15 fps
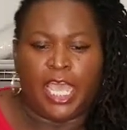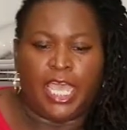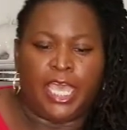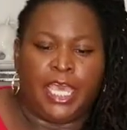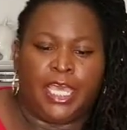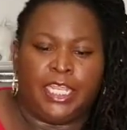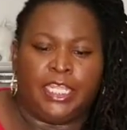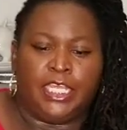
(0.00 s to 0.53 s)

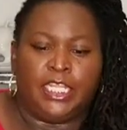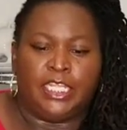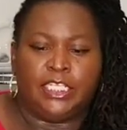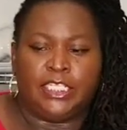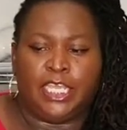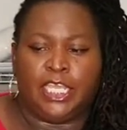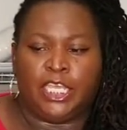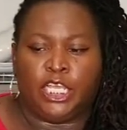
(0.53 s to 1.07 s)
and it
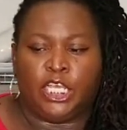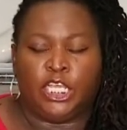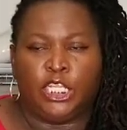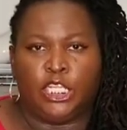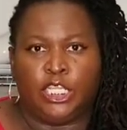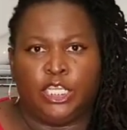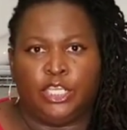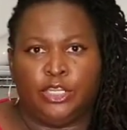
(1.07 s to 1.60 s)
is a
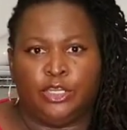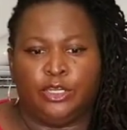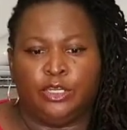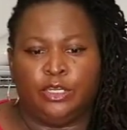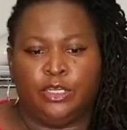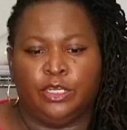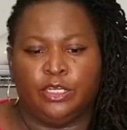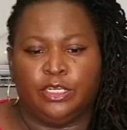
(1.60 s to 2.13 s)

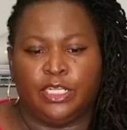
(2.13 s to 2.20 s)
clear,